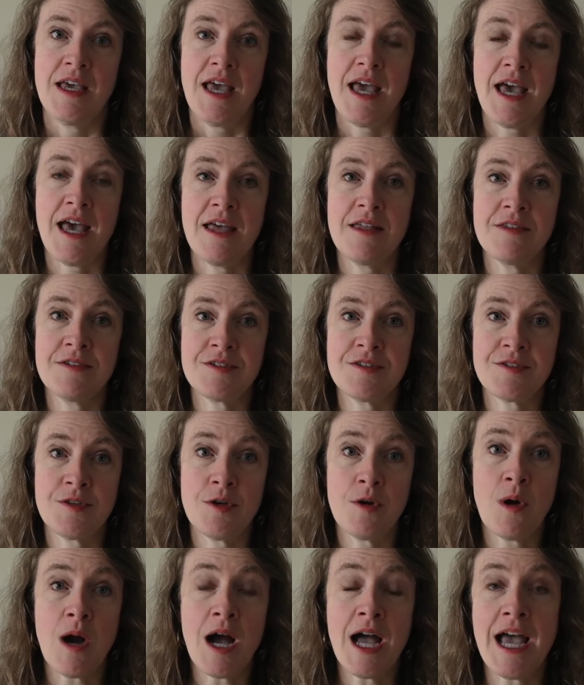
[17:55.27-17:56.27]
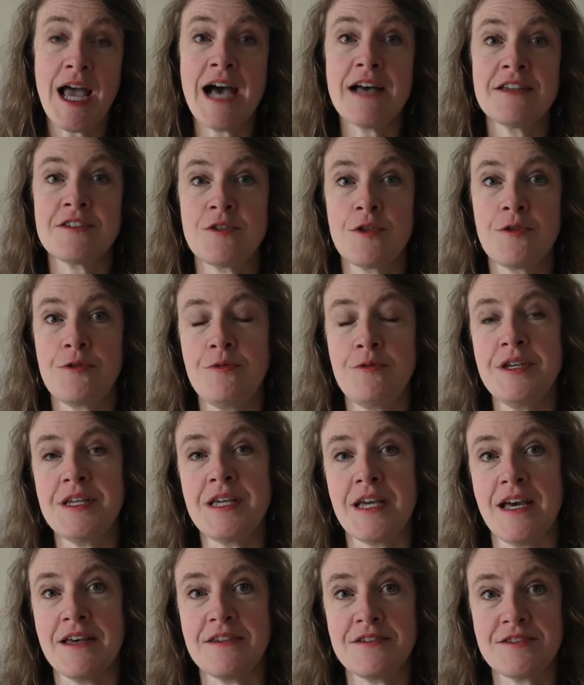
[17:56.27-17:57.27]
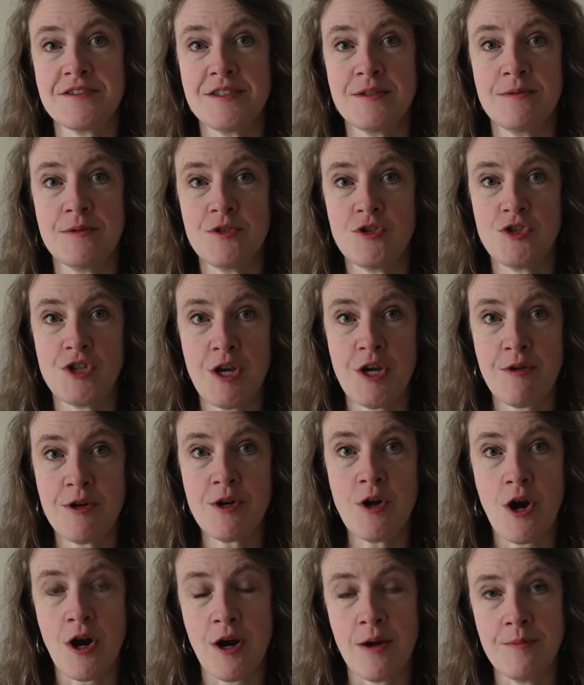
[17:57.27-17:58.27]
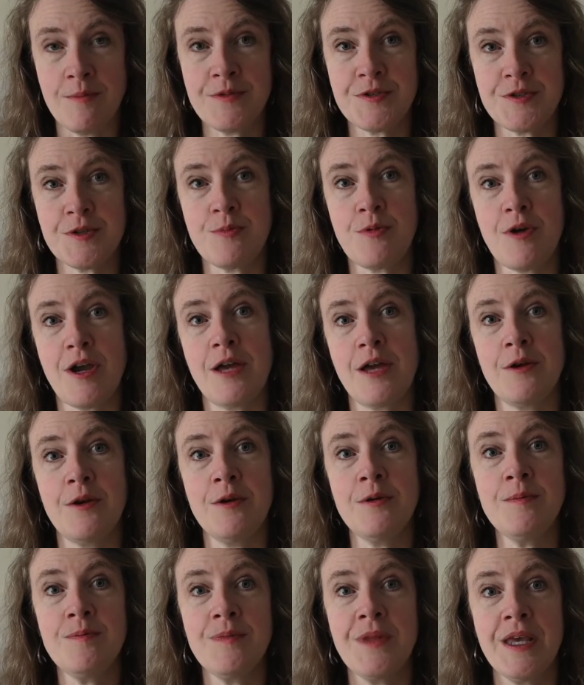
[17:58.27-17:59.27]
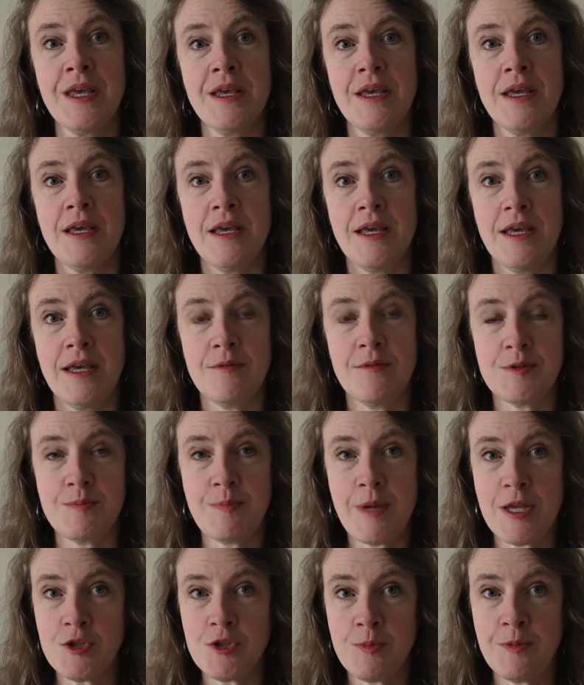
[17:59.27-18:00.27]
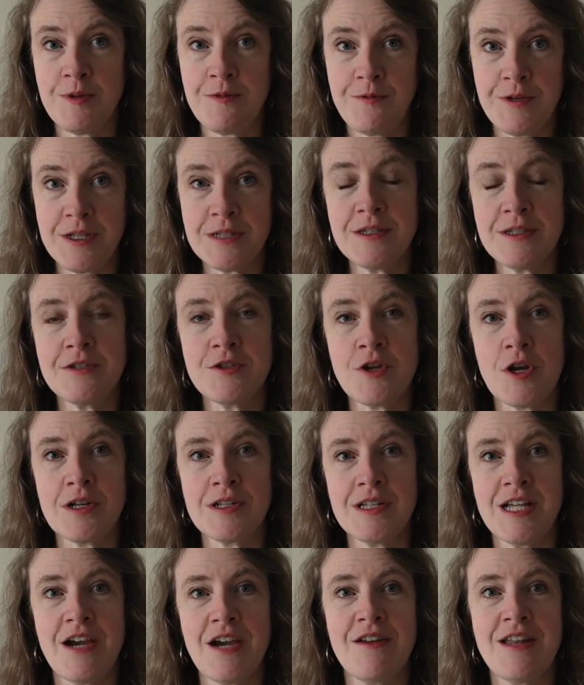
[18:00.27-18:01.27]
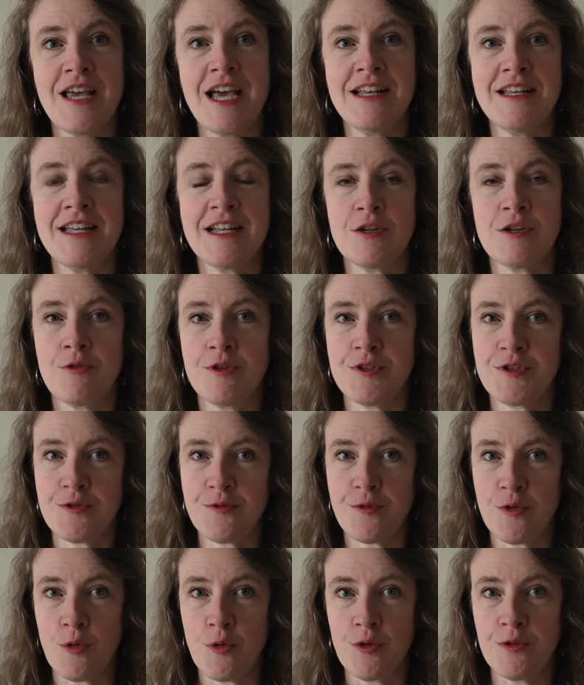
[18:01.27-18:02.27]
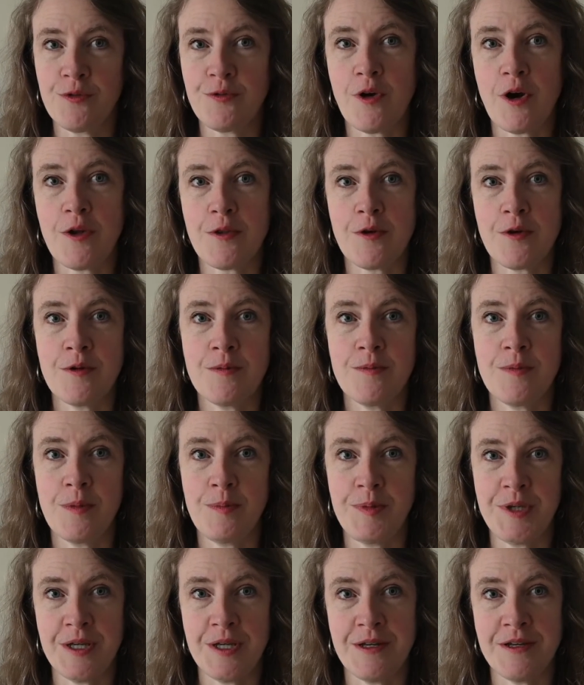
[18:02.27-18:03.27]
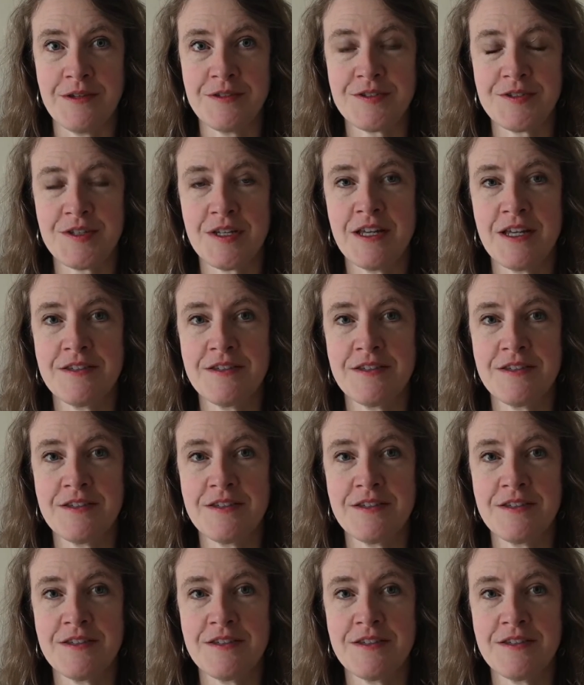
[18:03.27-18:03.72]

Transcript: And so I asked the three guests. It was Sharon Harms, soprano. It was Benjamin Fingland on clarinet and Christopher Oldfather, the pianist. And I